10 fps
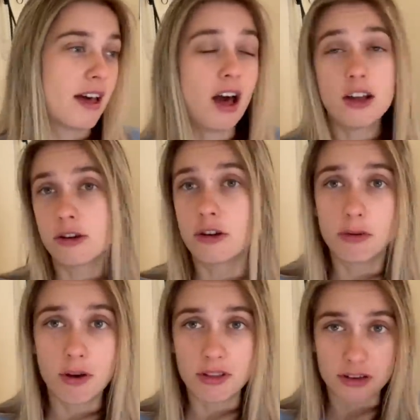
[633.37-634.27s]
I don't know
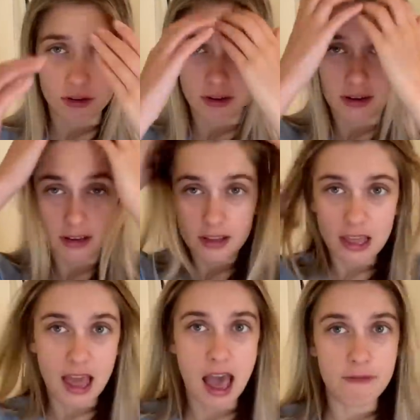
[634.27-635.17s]
what they're doing.
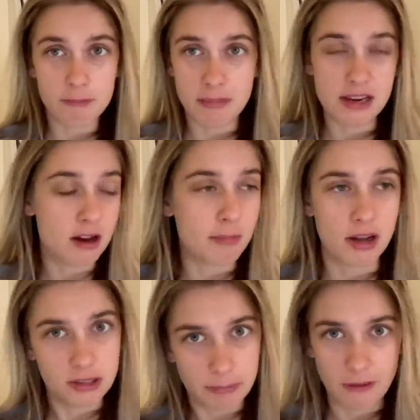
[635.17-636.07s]
They haven't made our
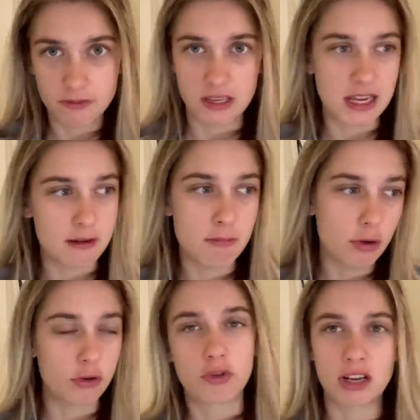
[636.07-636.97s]
mind up, FC,
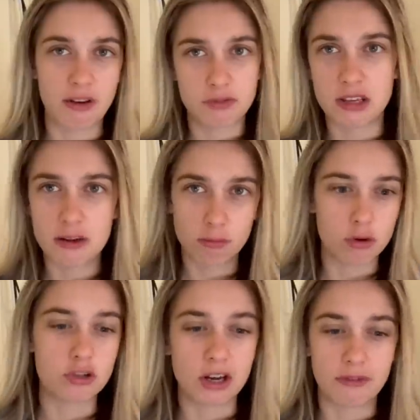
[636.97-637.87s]
monitoring FC,
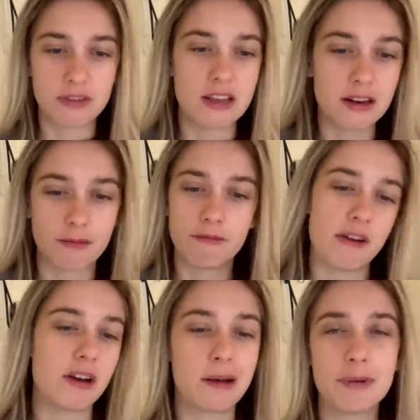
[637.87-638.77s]
watching FC, and I'm
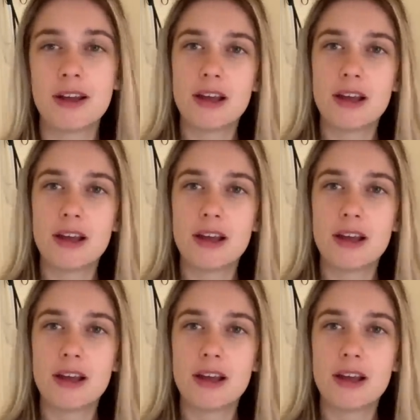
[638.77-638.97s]
fed up.